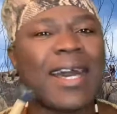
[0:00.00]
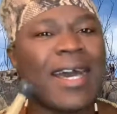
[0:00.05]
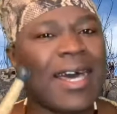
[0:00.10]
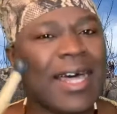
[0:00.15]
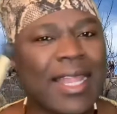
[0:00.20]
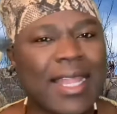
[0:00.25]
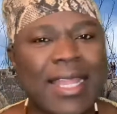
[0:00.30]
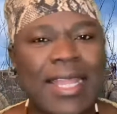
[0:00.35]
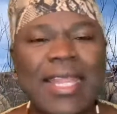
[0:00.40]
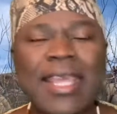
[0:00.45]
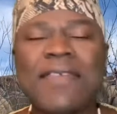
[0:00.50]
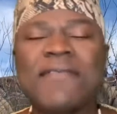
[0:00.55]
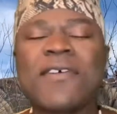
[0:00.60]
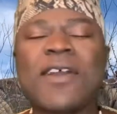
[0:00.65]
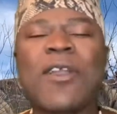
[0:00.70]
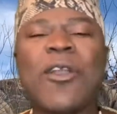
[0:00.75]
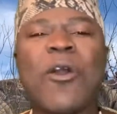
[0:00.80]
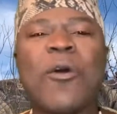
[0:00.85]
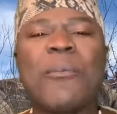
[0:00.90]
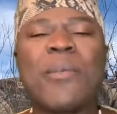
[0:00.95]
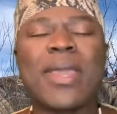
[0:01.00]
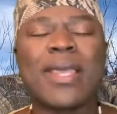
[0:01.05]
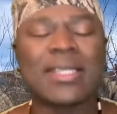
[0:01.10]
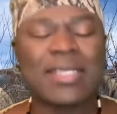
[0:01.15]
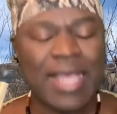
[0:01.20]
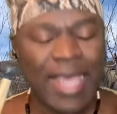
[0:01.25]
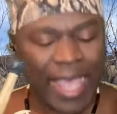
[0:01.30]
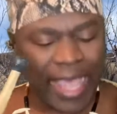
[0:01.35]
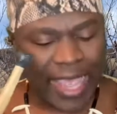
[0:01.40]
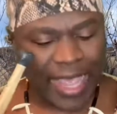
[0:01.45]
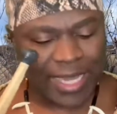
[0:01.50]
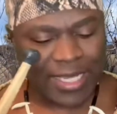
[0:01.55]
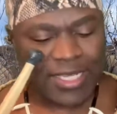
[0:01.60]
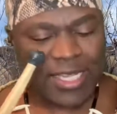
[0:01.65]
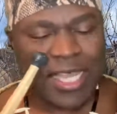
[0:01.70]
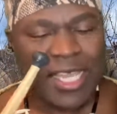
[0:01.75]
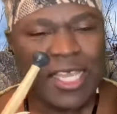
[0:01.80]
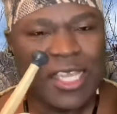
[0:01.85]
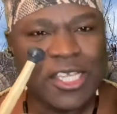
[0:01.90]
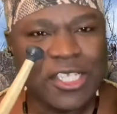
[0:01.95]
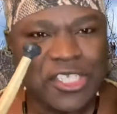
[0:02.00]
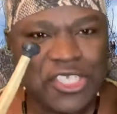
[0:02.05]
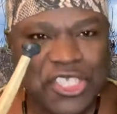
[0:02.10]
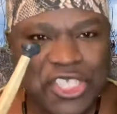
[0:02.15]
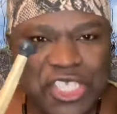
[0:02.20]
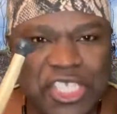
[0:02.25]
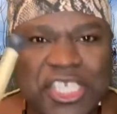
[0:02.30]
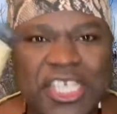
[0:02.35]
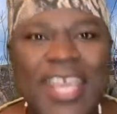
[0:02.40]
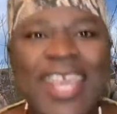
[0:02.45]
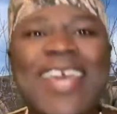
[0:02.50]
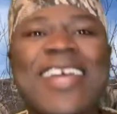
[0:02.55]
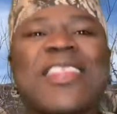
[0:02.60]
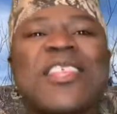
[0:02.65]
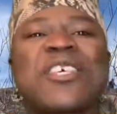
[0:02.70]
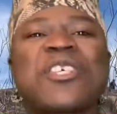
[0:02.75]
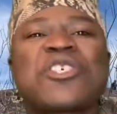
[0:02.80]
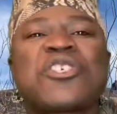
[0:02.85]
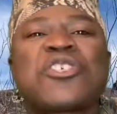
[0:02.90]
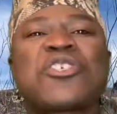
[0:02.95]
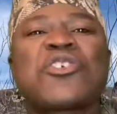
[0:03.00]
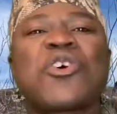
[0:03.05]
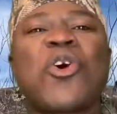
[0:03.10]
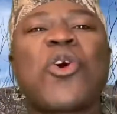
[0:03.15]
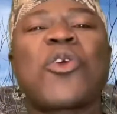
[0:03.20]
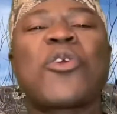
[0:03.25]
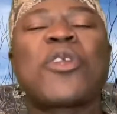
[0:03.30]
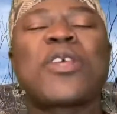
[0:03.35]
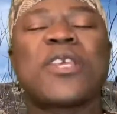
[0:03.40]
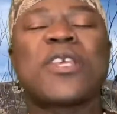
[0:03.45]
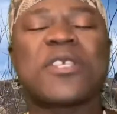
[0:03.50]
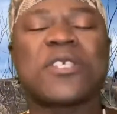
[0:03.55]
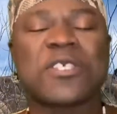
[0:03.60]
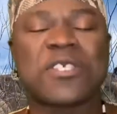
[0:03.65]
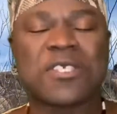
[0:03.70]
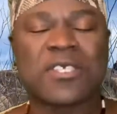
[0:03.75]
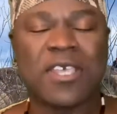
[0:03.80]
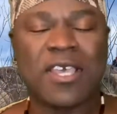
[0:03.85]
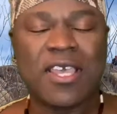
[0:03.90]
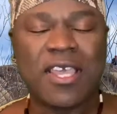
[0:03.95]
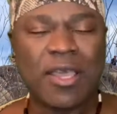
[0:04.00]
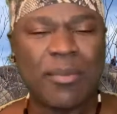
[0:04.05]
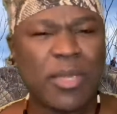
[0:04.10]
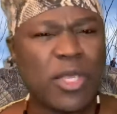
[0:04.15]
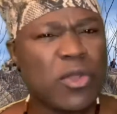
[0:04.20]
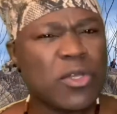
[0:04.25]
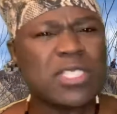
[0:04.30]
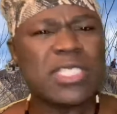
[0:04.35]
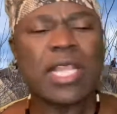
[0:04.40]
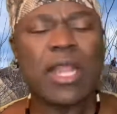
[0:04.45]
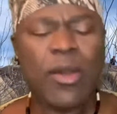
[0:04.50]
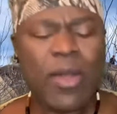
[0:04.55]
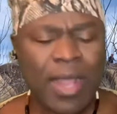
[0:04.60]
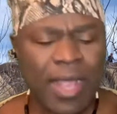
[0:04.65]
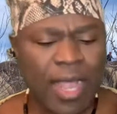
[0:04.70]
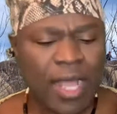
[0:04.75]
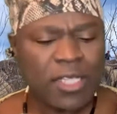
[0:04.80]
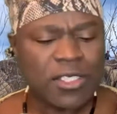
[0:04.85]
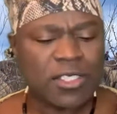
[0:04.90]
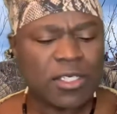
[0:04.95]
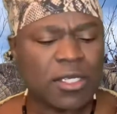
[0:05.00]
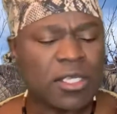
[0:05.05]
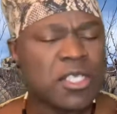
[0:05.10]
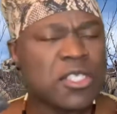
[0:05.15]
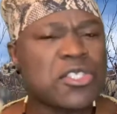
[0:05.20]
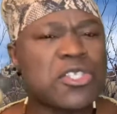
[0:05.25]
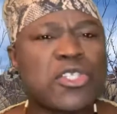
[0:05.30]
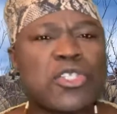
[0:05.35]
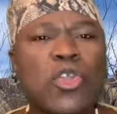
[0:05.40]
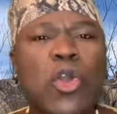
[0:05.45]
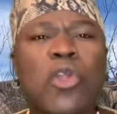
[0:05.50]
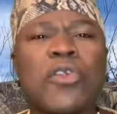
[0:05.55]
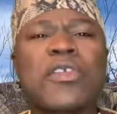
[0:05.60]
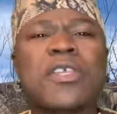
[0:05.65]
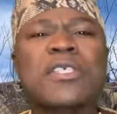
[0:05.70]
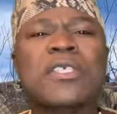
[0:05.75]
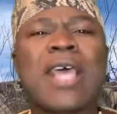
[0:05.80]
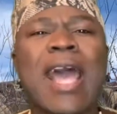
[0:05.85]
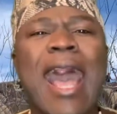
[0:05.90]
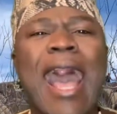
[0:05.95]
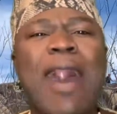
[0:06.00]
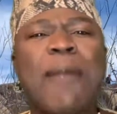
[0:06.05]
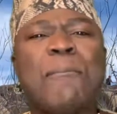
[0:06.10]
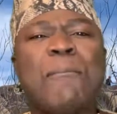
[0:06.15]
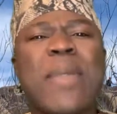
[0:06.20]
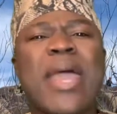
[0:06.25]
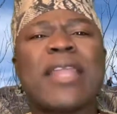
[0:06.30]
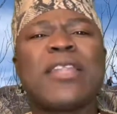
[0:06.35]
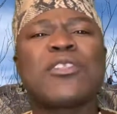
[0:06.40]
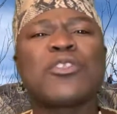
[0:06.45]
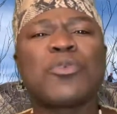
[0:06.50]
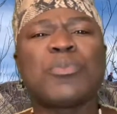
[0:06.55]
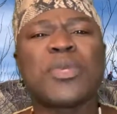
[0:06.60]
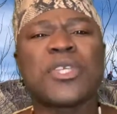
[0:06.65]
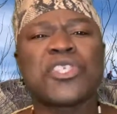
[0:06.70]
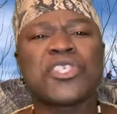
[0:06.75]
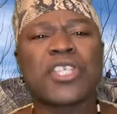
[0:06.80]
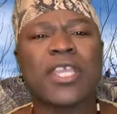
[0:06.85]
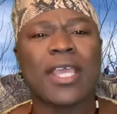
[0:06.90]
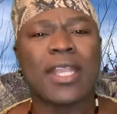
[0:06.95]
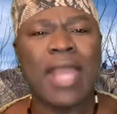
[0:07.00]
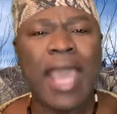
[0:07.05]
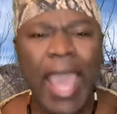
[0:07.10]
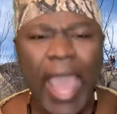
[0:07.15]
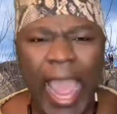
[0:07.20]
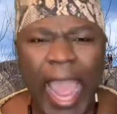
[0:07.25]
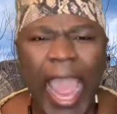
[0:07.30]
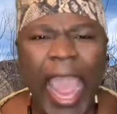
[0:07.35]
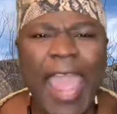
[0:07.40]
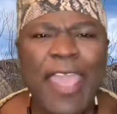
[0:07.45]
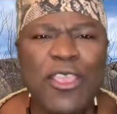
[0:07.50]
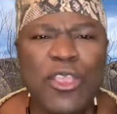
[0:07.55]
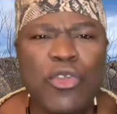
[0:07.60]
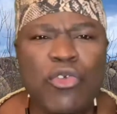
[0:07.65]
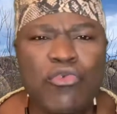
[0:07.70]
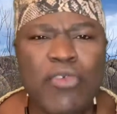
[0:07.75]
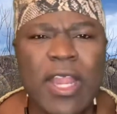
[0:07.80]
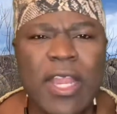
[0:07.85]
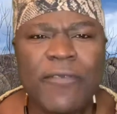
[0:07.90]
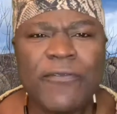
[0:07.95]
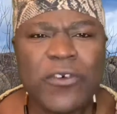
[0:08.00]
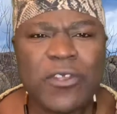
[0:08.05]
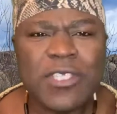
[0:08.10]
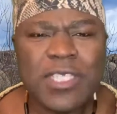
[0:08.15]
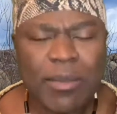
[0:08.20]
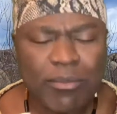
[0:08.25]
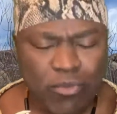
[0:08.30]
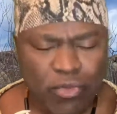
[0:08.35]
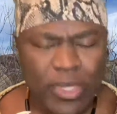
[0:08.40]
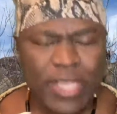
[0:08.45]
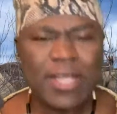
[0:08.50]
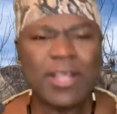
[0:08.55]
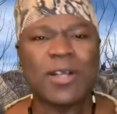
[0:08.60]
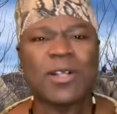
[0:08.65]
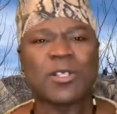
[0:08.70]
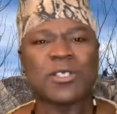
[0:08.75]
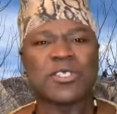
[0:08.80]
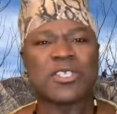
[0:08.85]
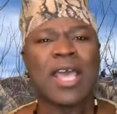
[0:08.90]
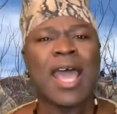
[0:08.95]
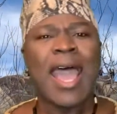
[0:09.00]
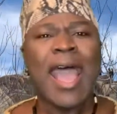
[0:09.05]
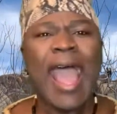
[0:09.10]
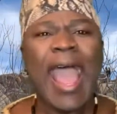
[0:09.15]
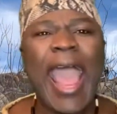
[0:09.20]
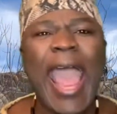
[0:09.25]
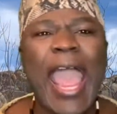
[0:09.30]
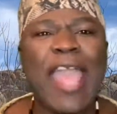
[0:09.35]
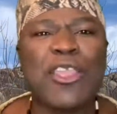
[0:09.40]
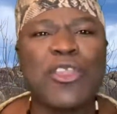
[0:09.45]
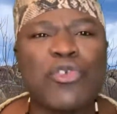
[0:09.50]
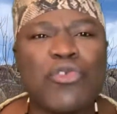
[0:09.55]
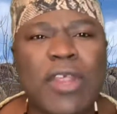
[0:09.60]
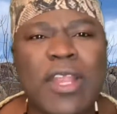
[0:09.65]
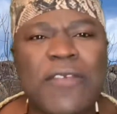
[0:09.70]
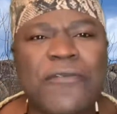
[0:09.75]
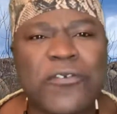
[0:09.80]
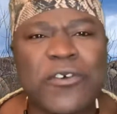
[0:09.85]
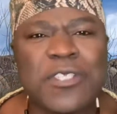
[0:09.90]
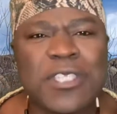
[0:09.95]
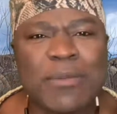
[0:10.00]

leave a comment, and share the stories. Because in our culture, stories are meant to be shared. Are you ready for some riddles? Are you ready for some